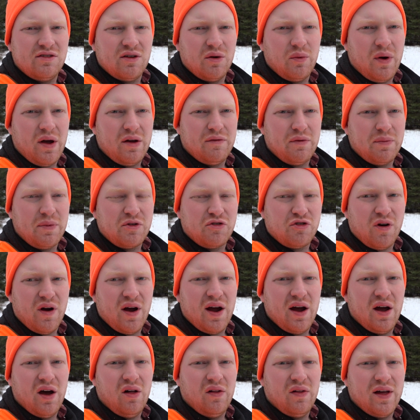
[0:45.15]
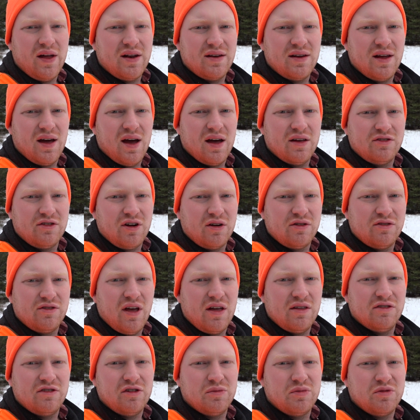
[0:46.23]
away from the trail and start
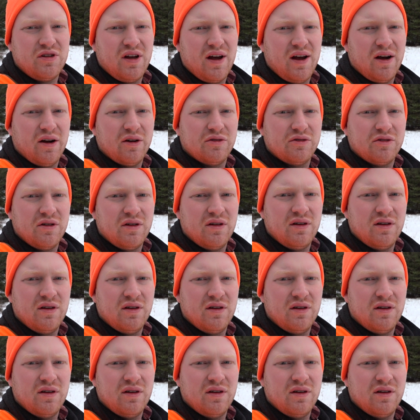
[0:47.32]
setting some snares.